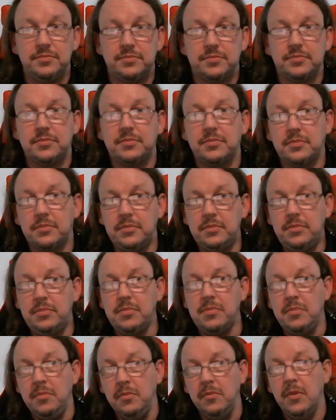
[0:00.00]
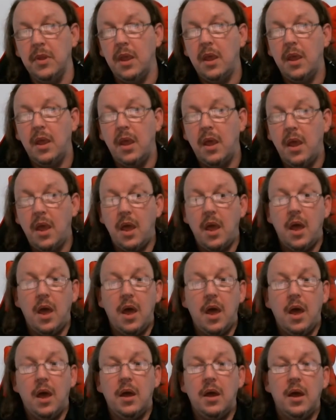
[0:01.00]

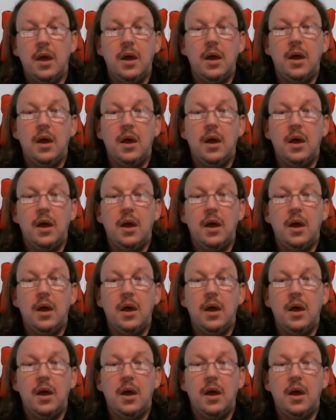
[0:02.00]
(no one is talking)